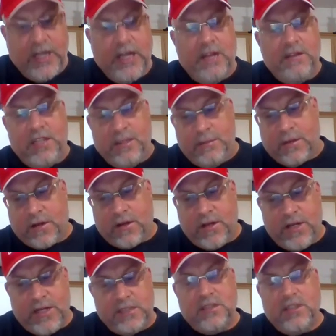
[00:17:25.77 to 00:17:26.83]
The
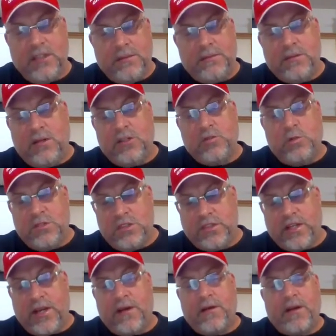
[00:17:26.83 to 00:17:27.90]
Democrats, the libtards, want this
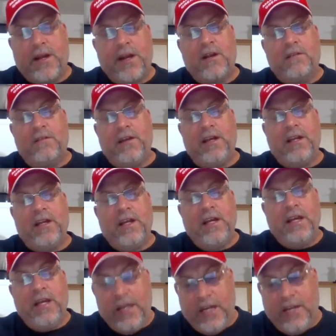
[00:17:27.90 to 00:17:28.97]
caravan
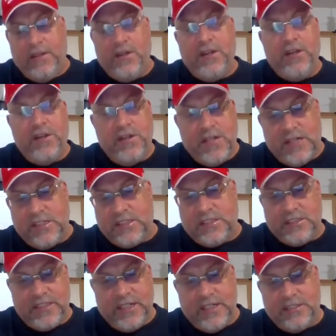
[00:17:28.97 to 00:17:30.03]
in the United
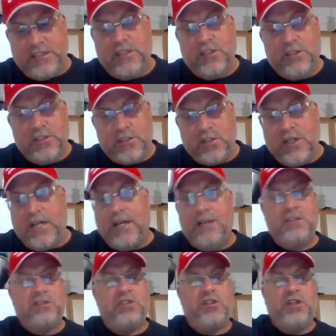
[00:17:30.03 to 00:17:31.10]
States trying
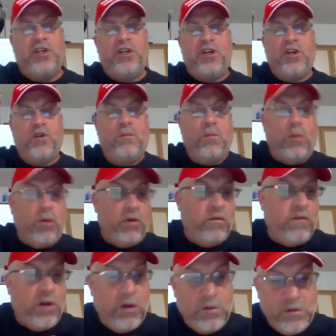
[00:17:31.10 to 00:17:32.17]
to secure more
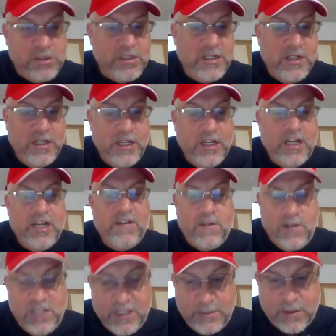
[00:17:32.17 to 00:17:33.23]
votes for
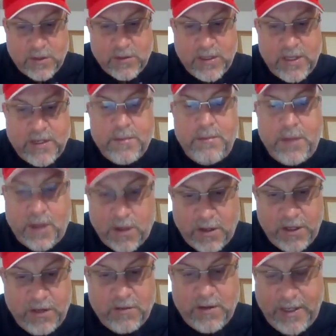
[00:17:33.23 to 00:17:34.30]
the Democratic
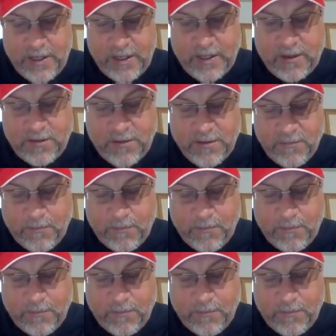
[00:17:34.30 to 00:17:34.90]
Party right now.